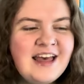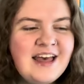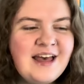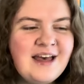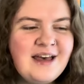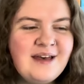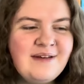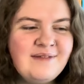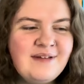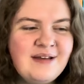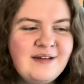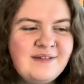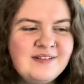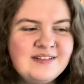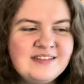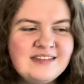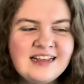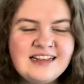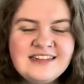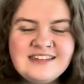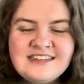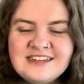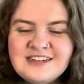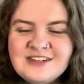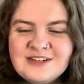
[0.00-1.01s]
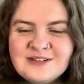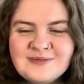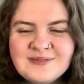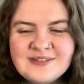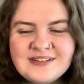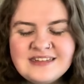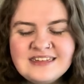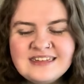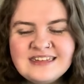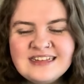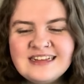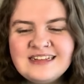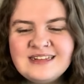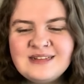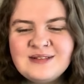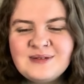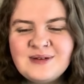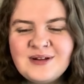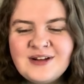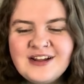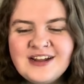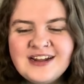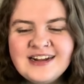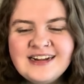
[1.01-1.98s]
Um, I'm excited to jump into this
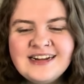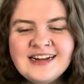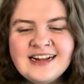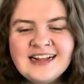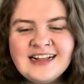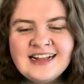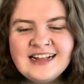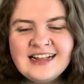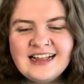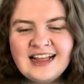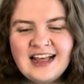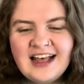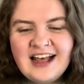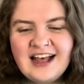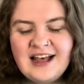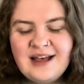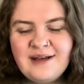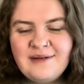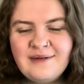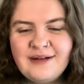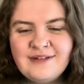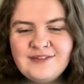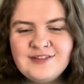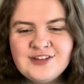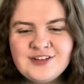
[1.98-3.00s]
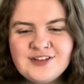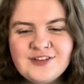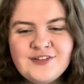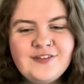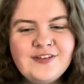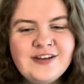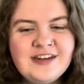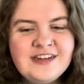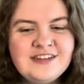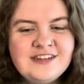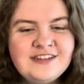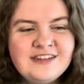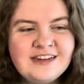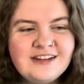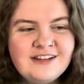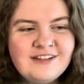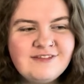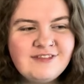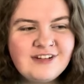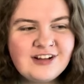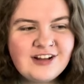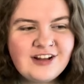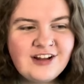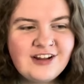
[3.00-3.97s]
one. Um, I've just finished
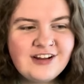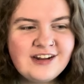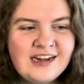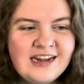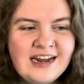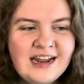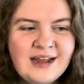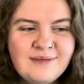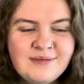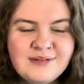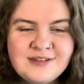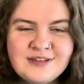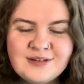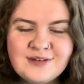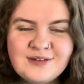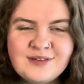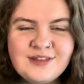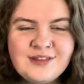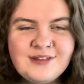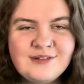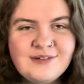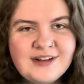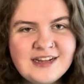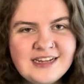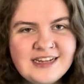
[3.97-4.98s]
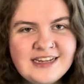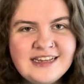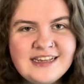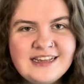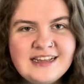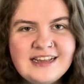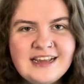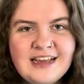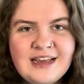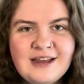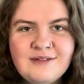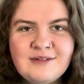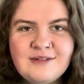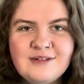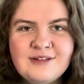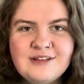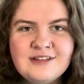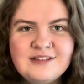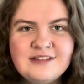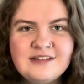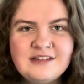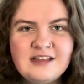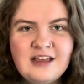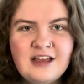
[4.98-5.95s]
recording episode 3. It
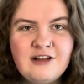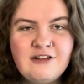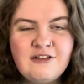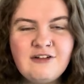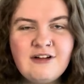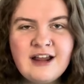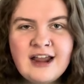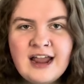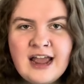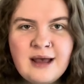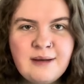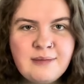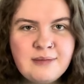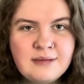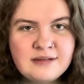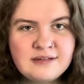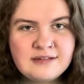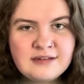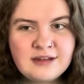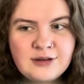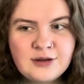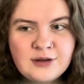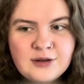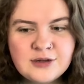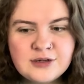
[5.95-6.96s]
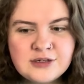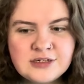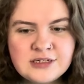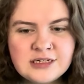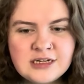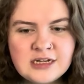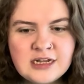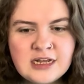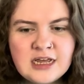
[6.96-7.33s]
was a great episode.